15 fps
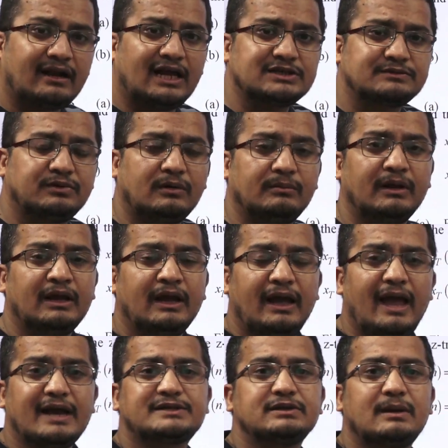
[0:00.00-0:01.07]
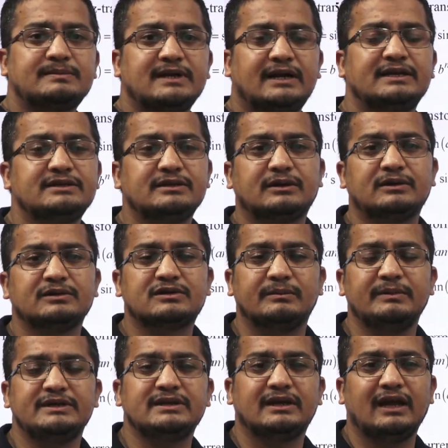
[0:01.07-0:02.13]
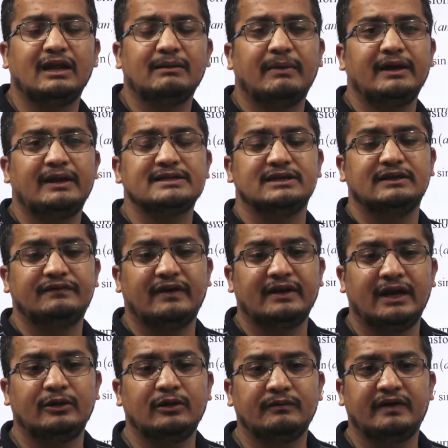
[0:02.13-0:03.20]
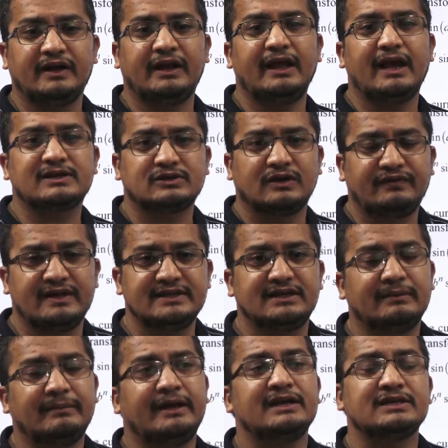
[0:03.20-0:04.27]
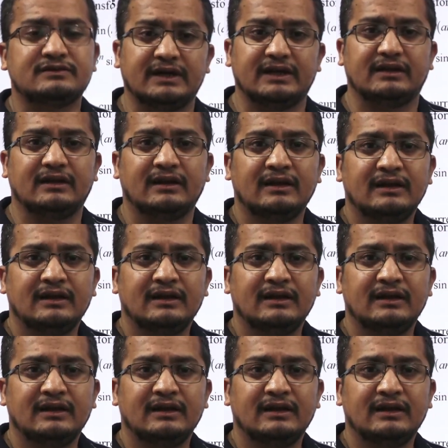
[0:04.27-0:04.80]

transform. X of Z is equal to summation n minus infinite to infinite x of n z minus 1